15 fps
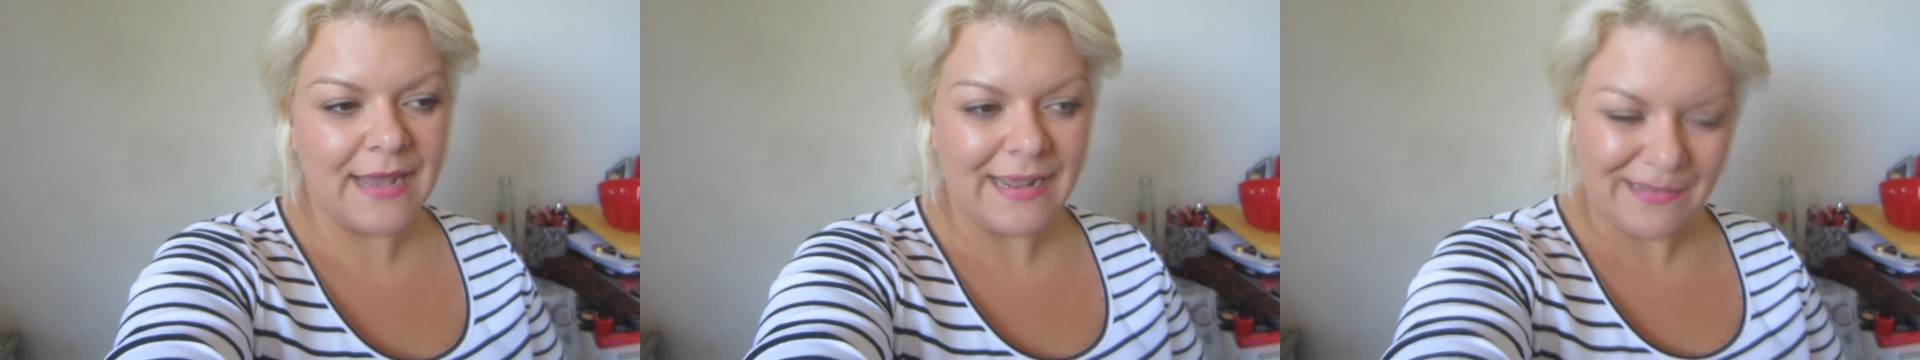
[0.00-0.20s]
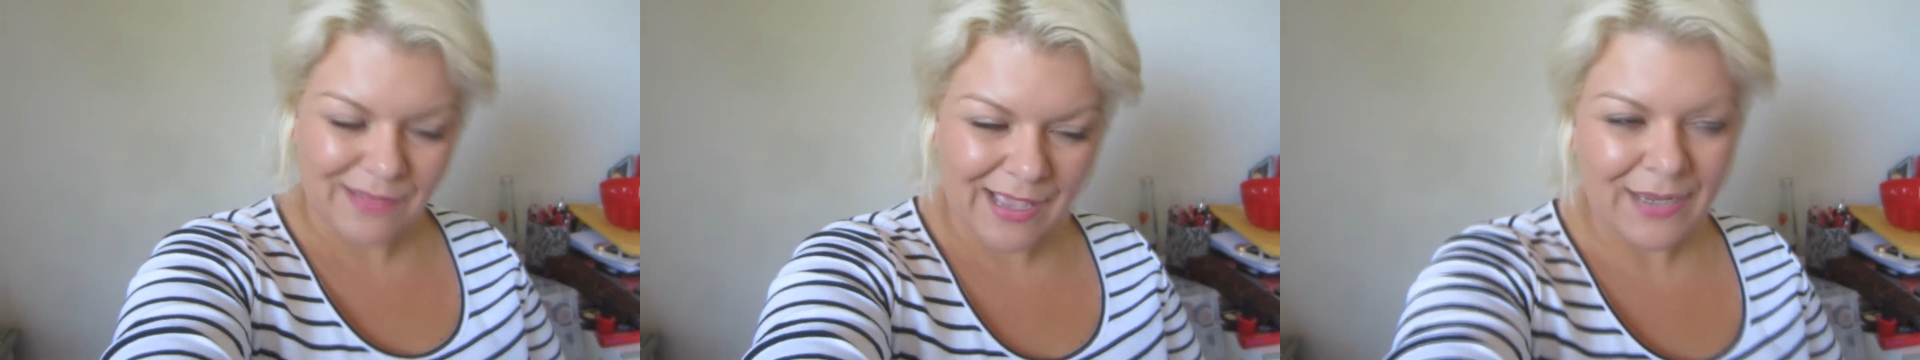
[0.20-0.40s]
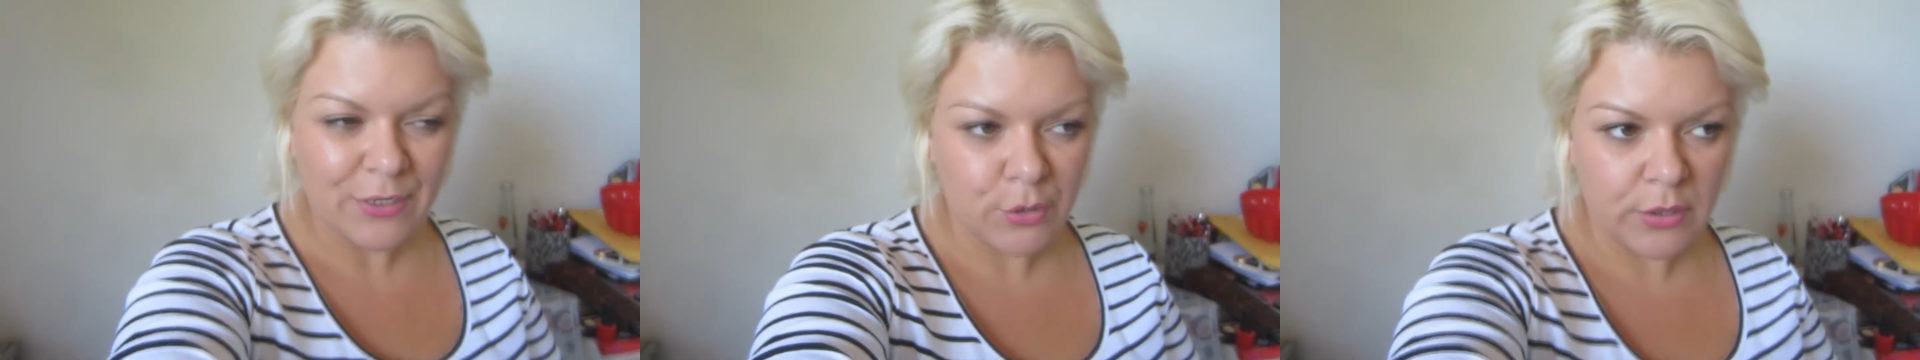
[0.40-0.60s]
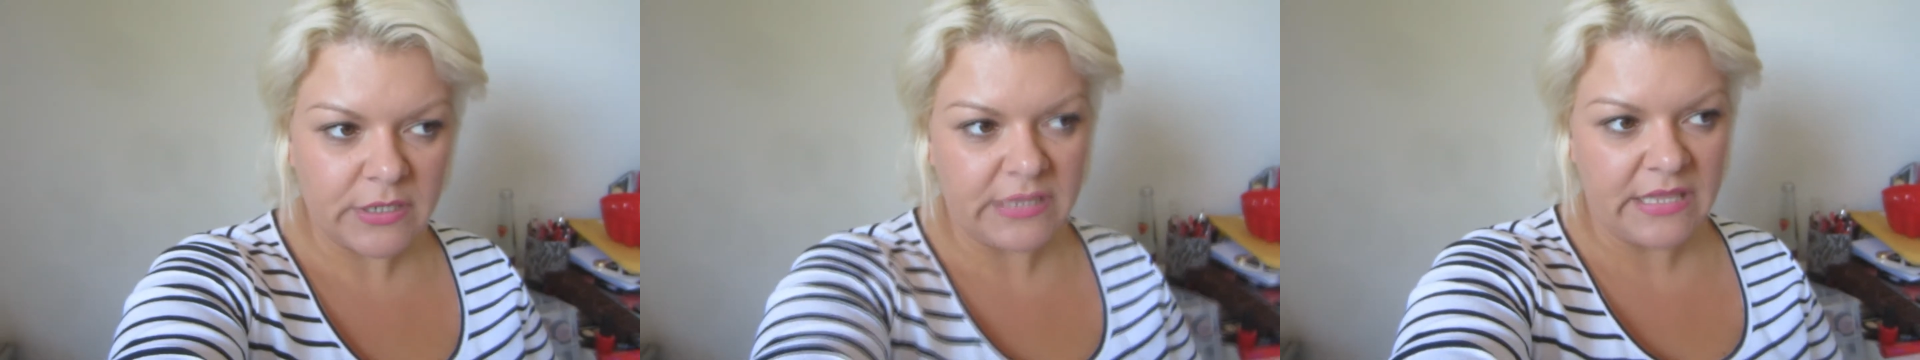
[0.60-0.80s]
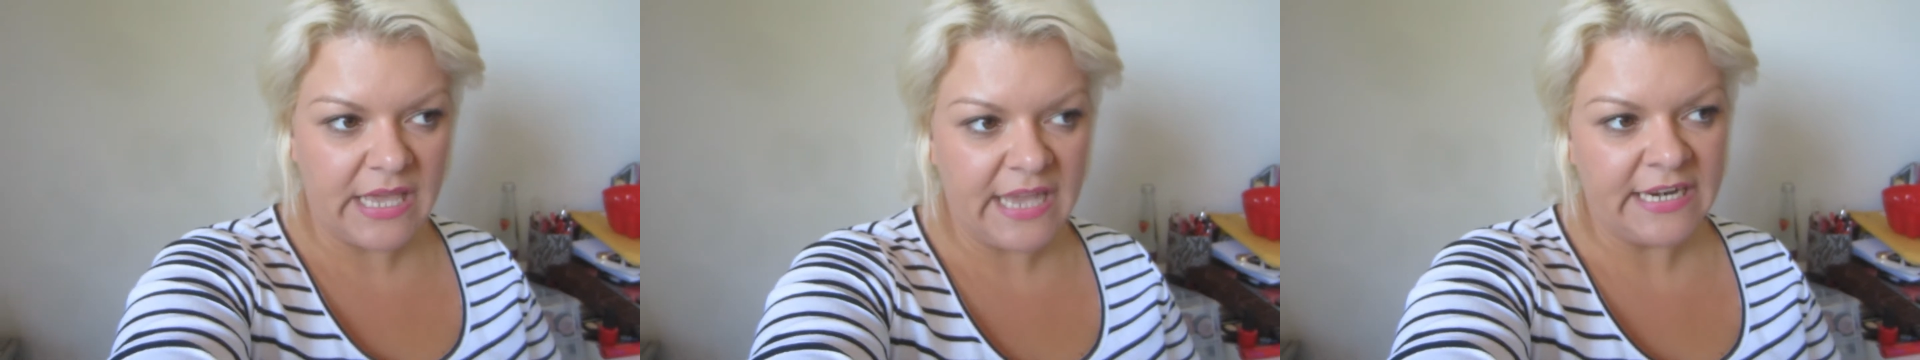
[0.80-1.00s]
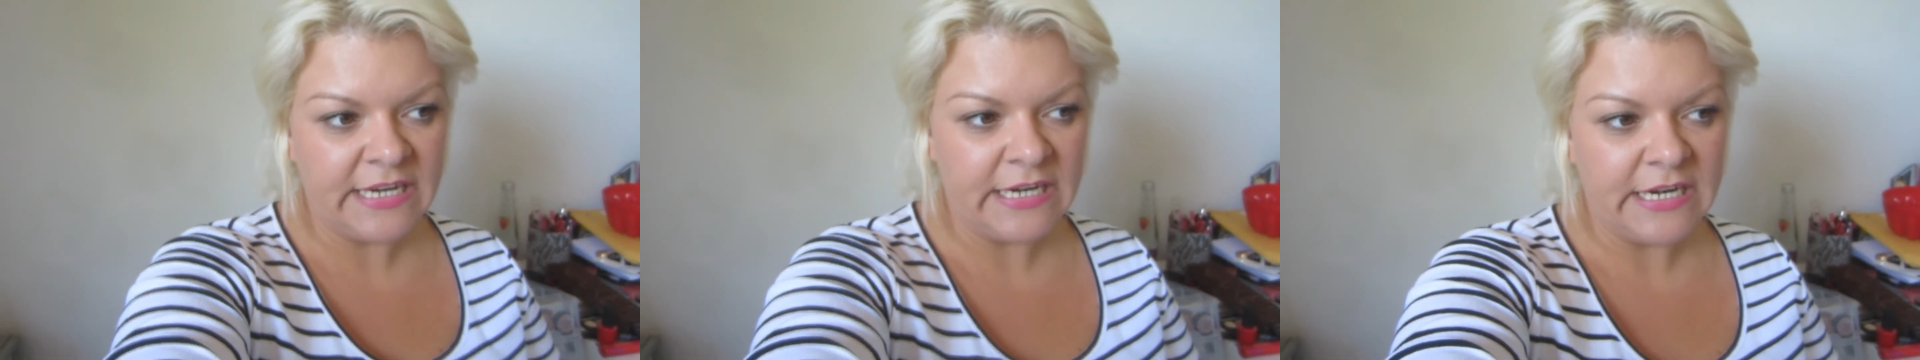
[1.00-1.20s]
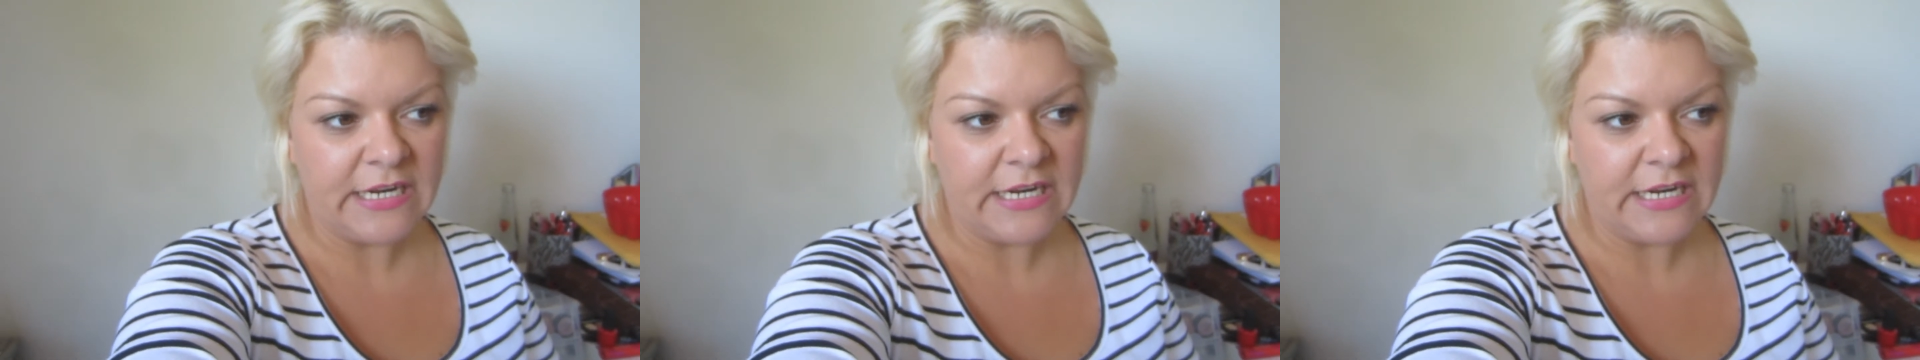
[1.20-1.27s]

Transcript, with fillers: and like nodding their head in